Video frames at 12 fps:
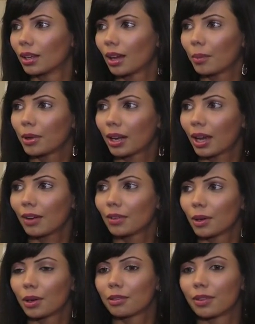I mean, I have a
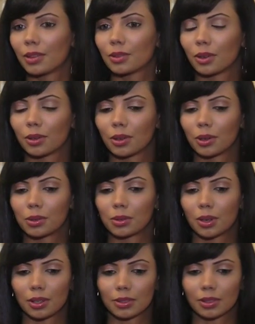lot of friends on tour who
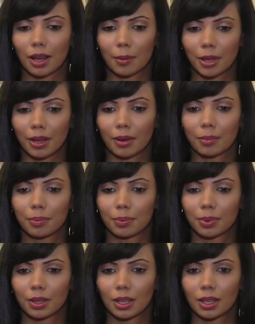are also coming up
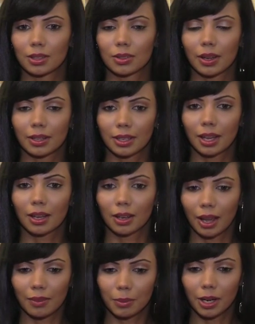so I take, a,
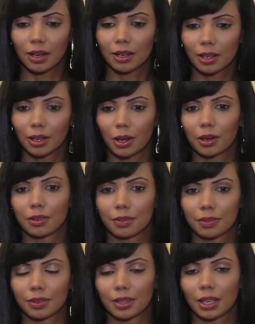I mean, I learn a lot of
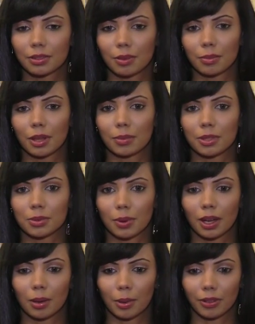things from them as
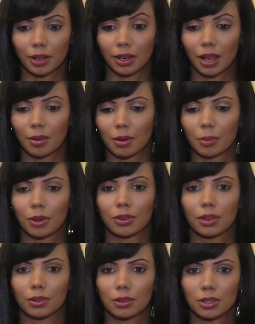well about their game, about
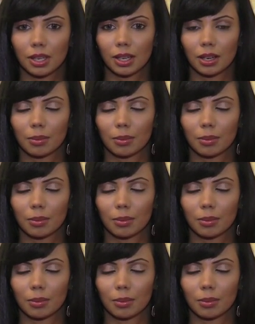their routine,